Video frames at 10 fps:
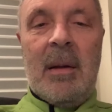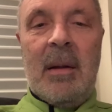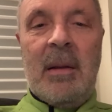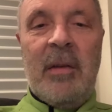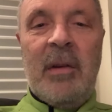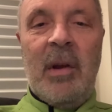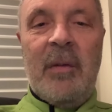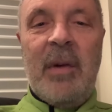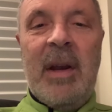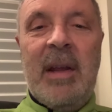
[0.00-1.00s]
Doesn't
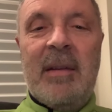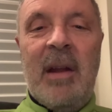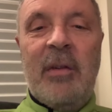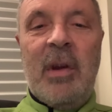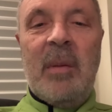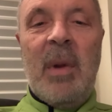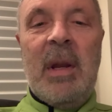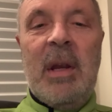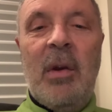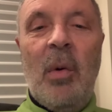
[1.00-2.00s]
look for any attention,
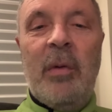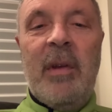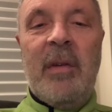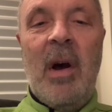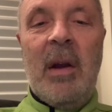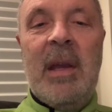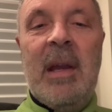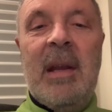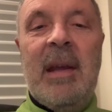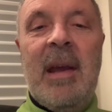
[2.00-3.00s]
but he knows his
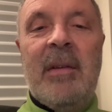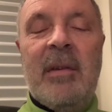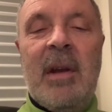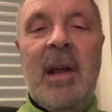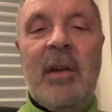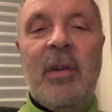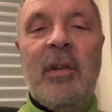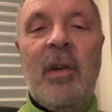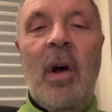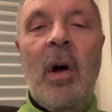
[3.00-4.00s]
hockey and he has
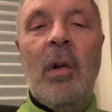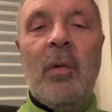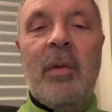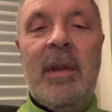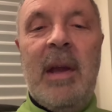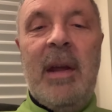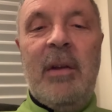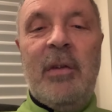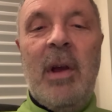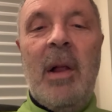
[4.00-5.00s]
connections all over the
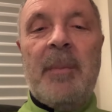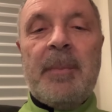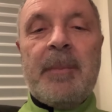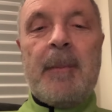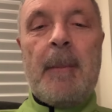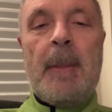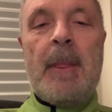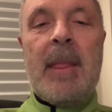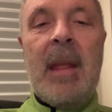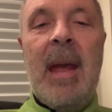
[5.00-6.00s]
NHL.
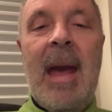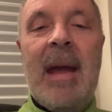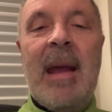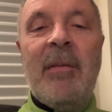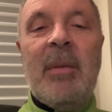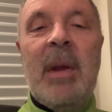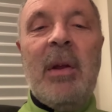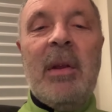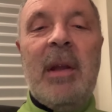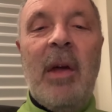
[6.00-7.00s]
And having been
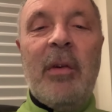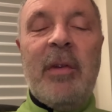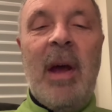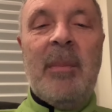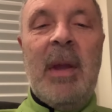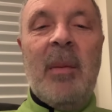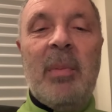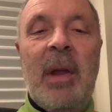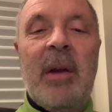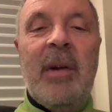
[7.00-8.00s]
on the other side, being a
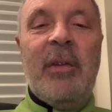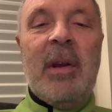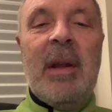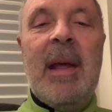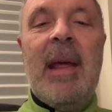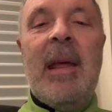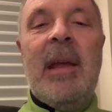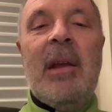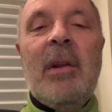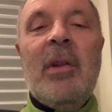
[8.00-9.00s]
player agent,
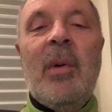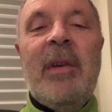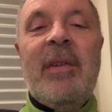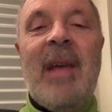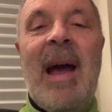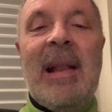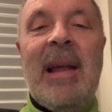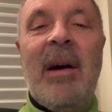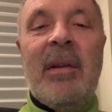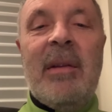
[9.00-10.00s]
he'll know
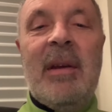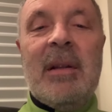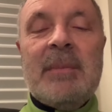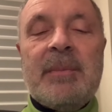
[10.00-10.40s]
exactly how to deal